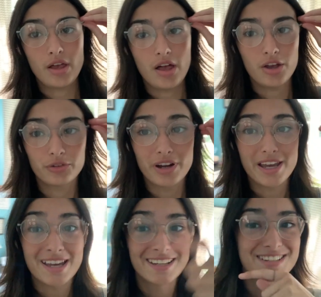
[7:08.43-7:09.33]

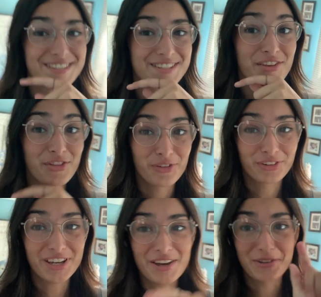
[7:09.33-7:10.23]
Alright, it is
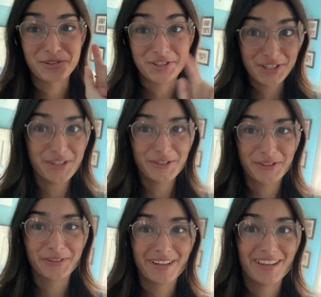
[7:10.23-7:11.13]

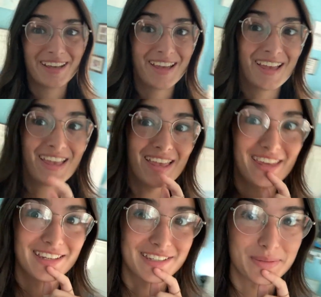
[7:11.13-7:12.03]
3.02.
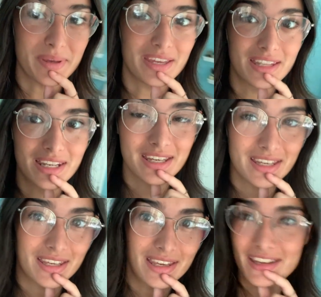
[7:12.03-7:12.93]
It has been
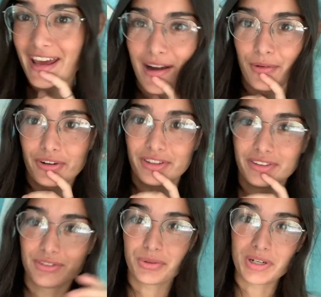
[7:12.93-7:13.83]
an hour
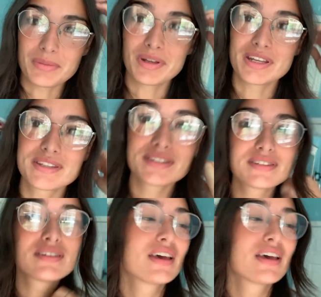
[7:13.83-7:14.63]
and 20 minutes